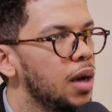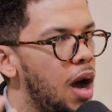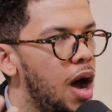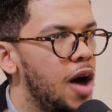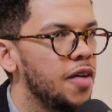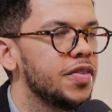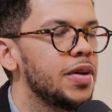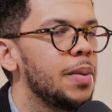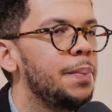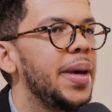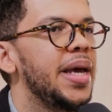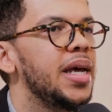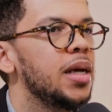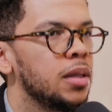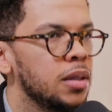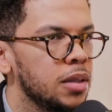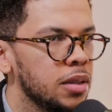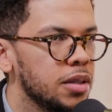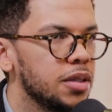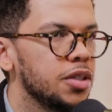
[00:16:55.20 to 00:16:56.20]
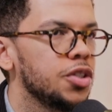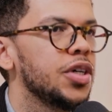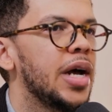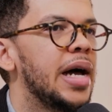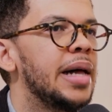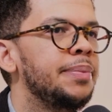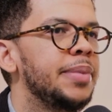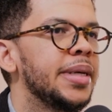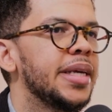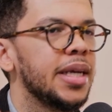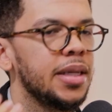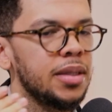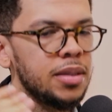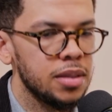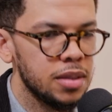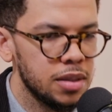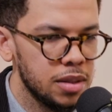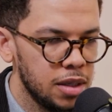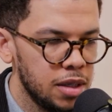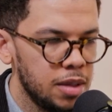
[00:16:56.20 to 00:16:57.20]
after bail, the trial
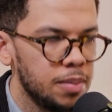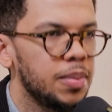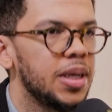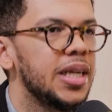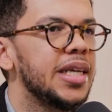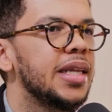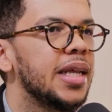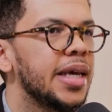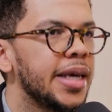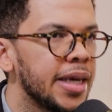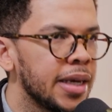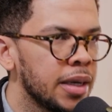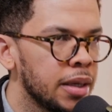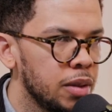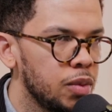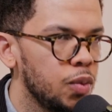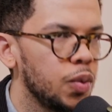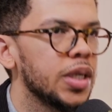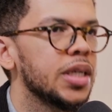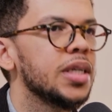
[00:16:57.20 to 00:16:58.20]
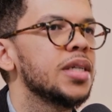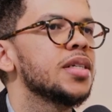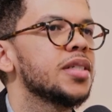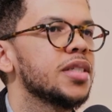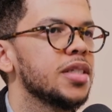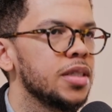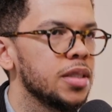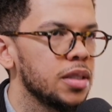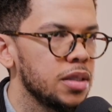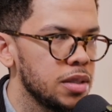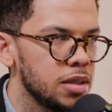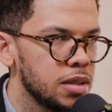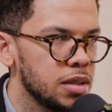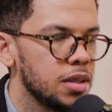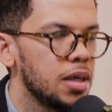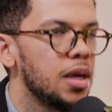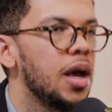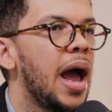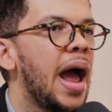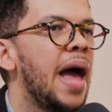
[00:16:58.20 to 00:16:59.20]
begins, pleading, witnesses,
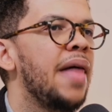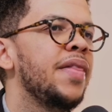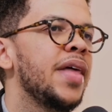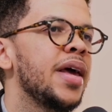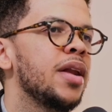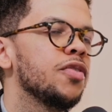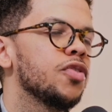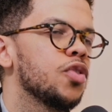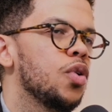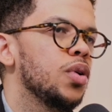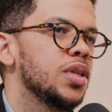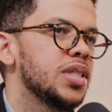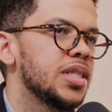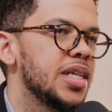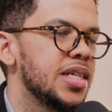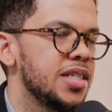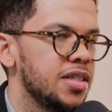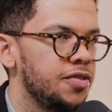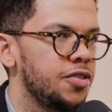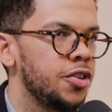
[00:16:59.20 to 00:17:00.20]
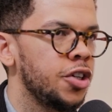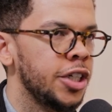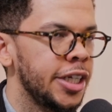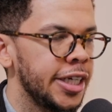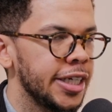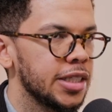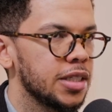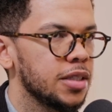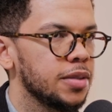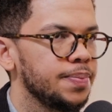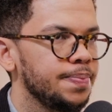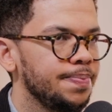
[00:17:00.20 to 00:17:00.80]
and then of course there's a verdict.